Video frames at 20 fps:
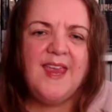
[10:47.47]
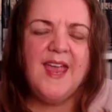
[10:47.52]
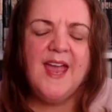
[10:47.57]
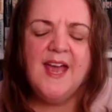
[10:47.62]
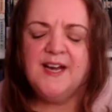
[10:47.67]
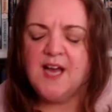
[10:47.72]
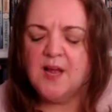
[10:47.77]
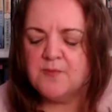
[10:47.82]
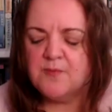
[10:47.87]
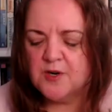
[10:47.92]

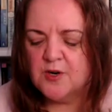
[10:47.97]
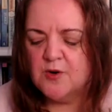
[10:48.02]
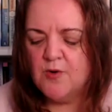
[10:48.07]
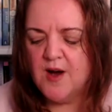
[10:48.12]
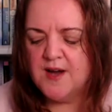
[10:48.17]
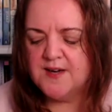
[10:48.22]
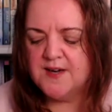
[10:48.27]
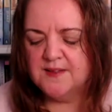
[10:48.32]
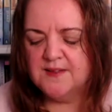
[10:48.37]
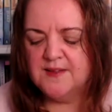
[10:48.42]
And
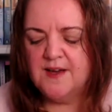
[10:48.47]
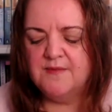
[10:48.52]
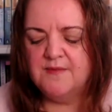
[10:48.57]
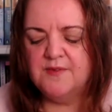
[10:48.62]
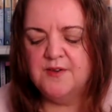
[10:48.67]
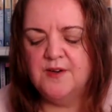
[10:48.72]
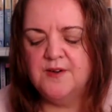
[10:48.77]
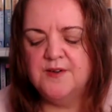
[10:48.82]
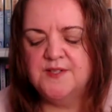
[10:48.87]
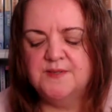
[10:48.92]
unrequited love
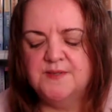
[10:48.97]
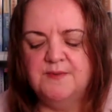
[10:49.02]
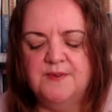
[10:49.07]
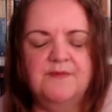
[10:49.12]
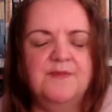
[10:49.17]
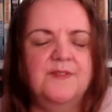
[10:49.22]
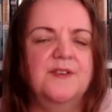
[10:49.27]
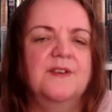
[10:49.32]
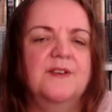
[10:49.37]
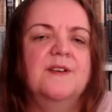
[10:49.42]
goes
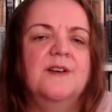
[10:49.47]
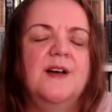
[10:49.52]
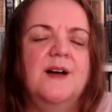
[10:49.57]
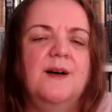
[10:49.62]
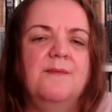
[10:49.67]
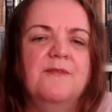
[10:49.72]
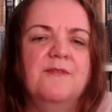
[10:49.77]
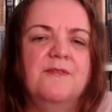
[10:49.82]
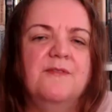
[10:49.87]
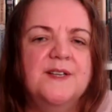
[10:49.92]
with the
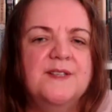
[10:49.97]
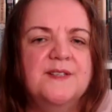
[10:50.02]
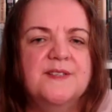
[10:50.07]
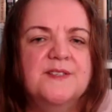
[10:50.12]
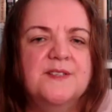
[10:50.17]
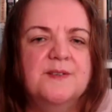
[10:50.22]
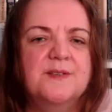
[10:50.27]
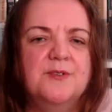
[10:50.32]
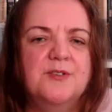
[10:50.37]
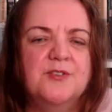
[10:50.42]
Friends
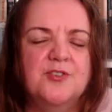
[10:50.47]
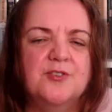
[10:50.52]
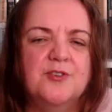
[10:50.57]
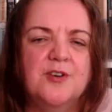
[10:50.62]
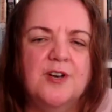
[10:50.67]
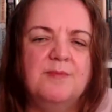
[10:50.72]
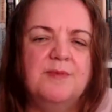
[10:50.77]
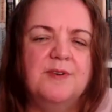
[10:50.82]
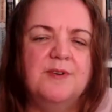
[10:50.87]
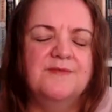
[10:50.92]
to More
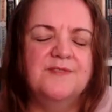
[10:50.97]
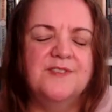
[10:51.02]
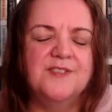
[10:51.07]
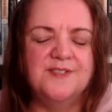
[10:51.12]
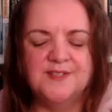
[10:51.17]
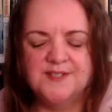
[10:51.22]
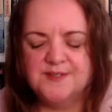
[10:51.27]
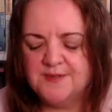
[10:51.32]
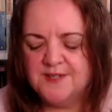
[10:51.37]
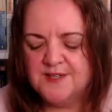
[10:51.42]
trope often
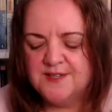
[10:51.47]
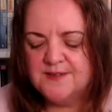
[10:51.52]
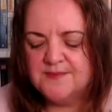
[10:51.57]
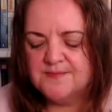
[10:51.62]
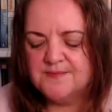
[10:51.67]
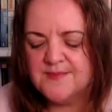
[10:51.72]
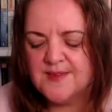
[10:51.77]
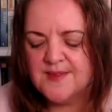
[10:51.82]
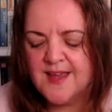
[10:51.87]
as well.